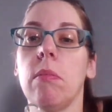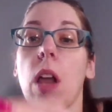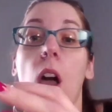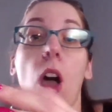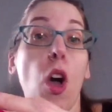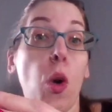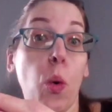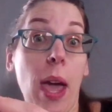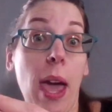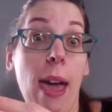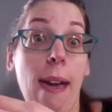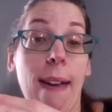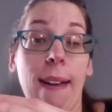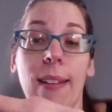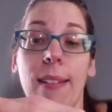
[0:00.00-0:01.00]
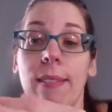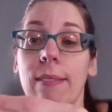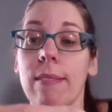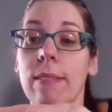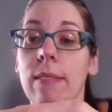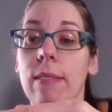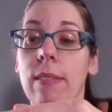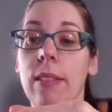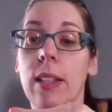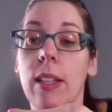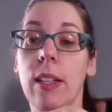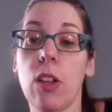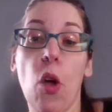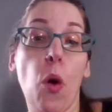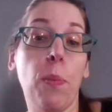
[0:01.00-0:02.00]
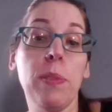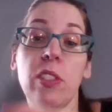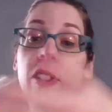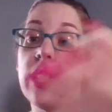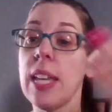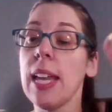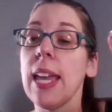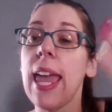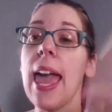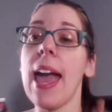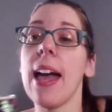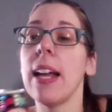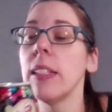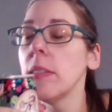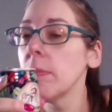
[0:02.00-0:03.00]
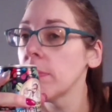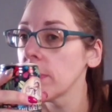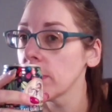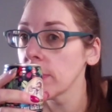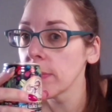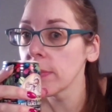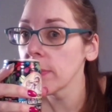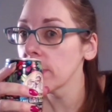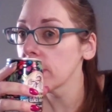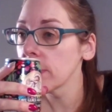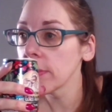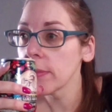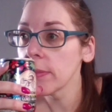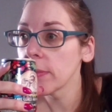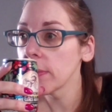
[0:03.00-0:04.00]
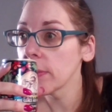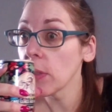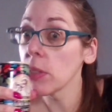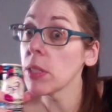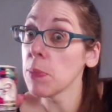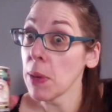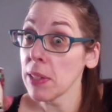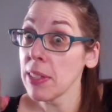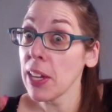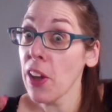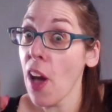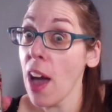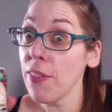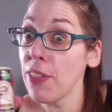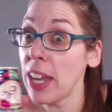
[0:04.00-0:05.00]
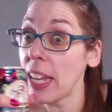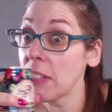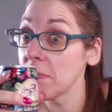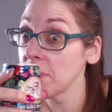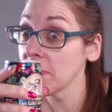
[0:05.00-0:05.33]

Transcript: Okay, opens just like a can. It smells like coffee.